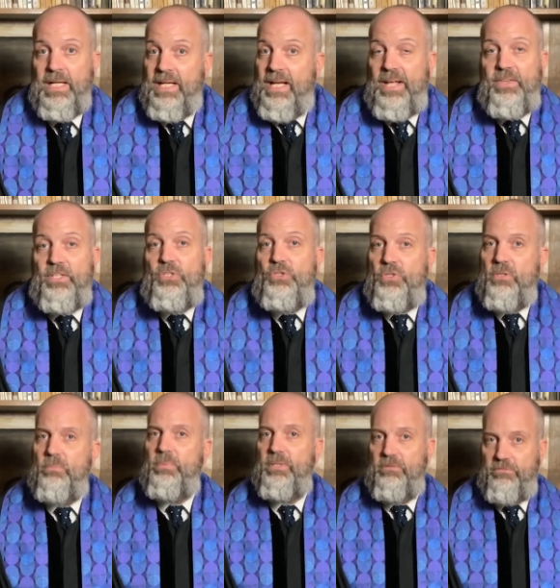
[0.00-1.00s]
And they
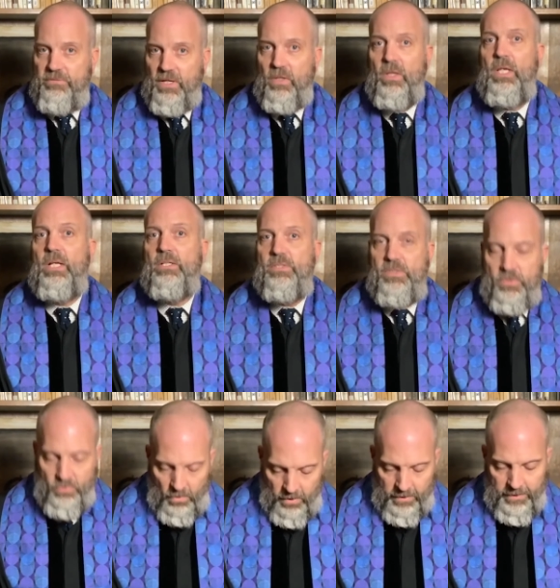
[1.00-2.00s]
should be felt
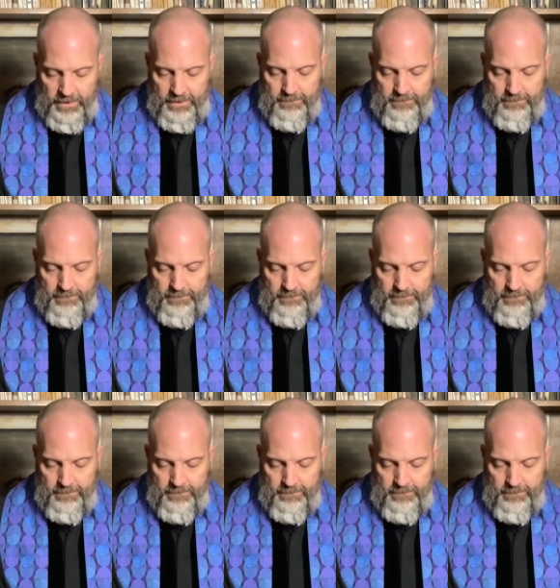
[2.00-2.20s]
strongly.